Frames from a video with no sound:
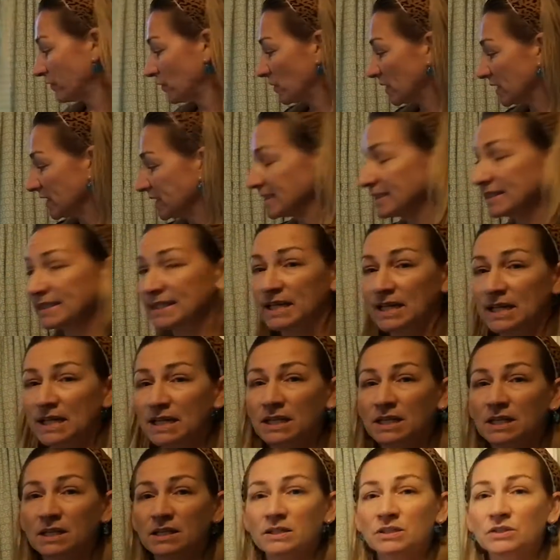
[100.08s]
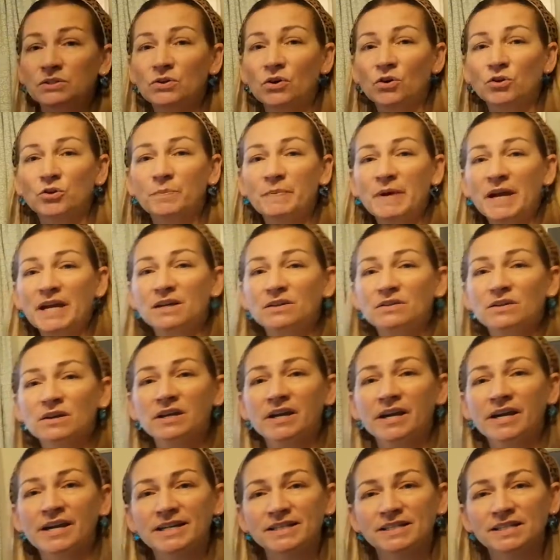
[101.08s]
can see on the back of the
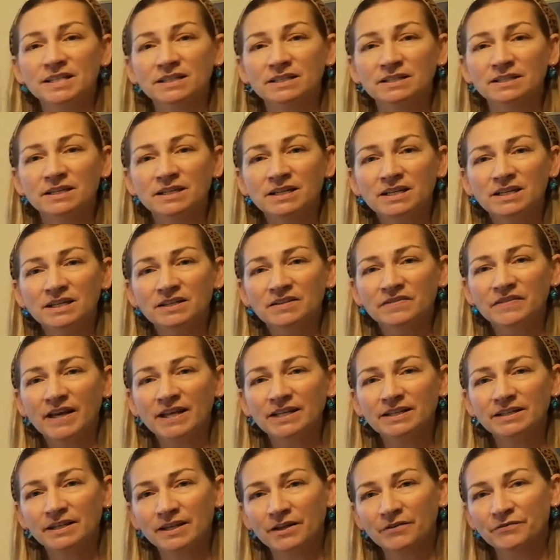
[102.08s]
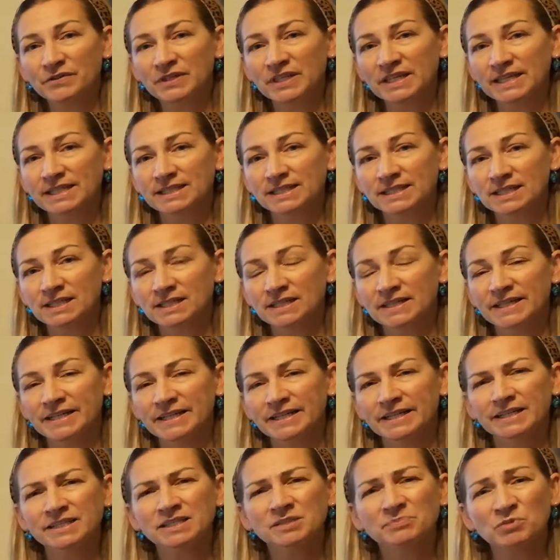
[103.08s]
curtain that lovely
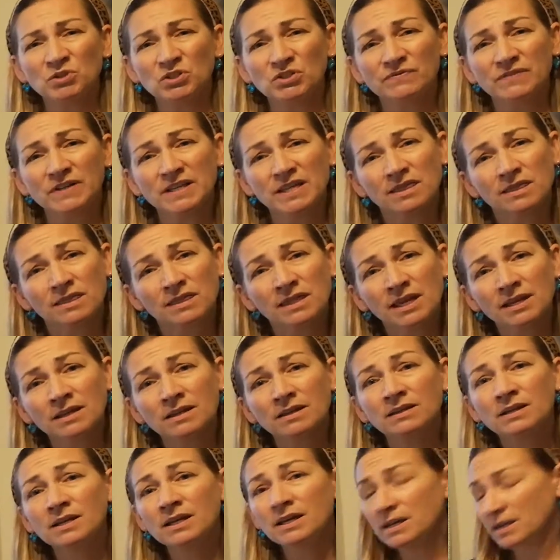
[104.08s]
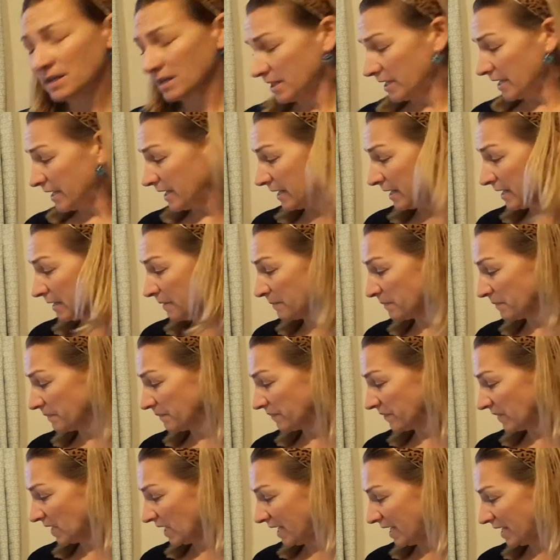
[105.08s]
interlining. It's beautifully thick, and
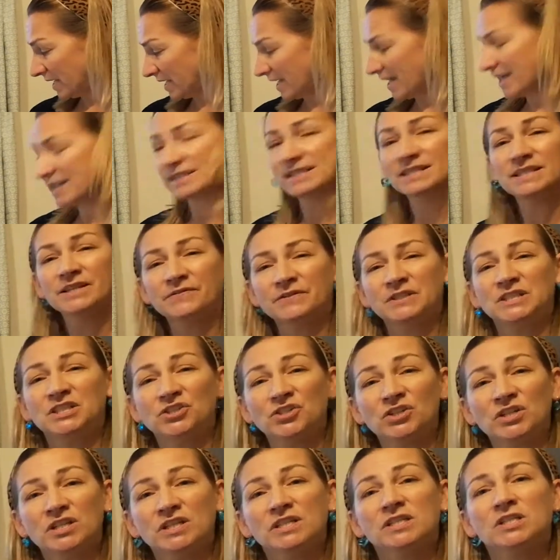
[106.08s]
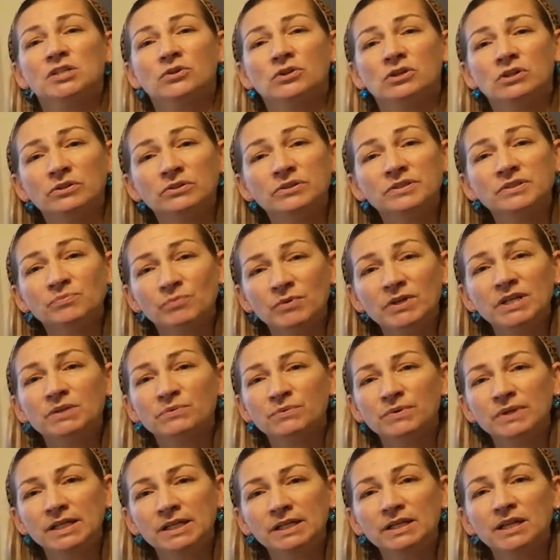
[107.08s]
it has a lovely sheen to it. It looks really,
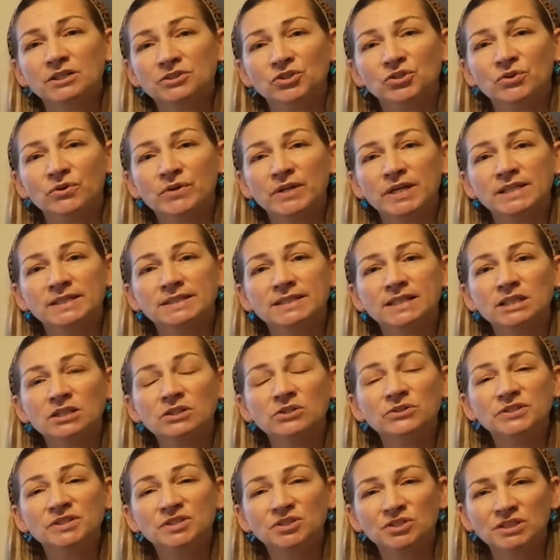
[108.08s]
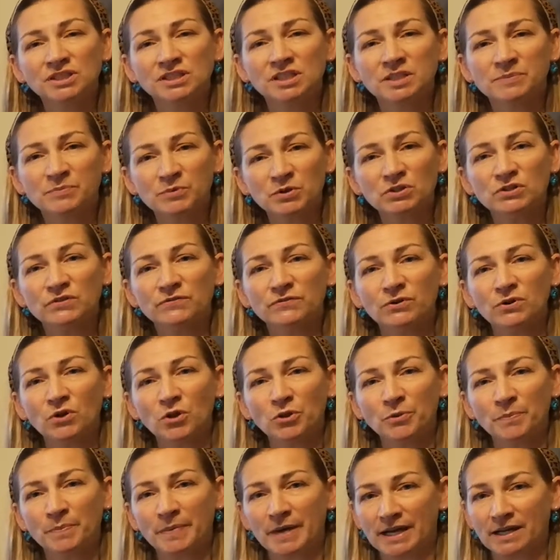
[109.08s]
really luxurious, and it looks just as beautiful on
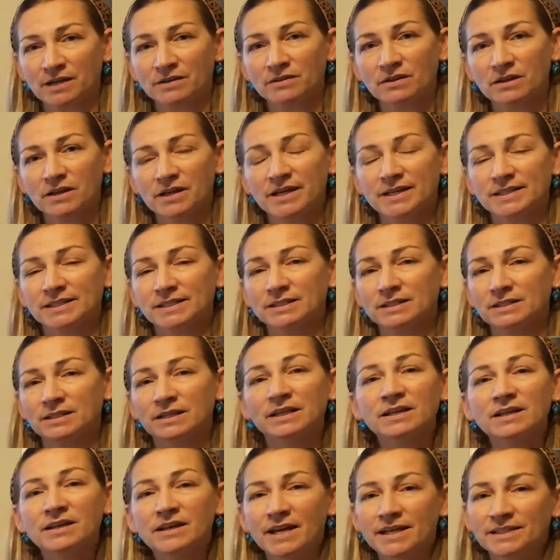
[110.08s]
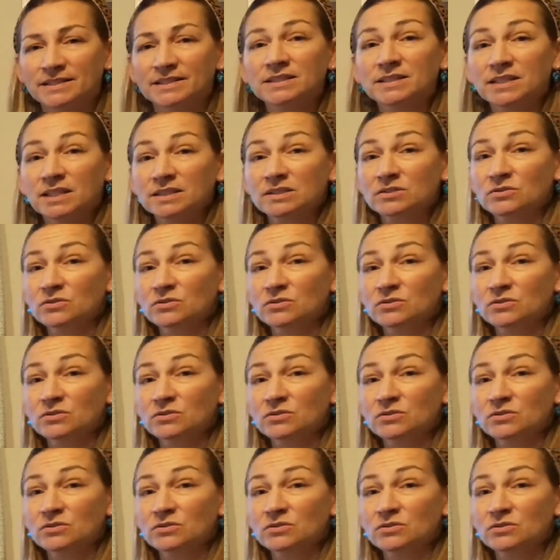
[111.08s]
the back of the curtain as it does on the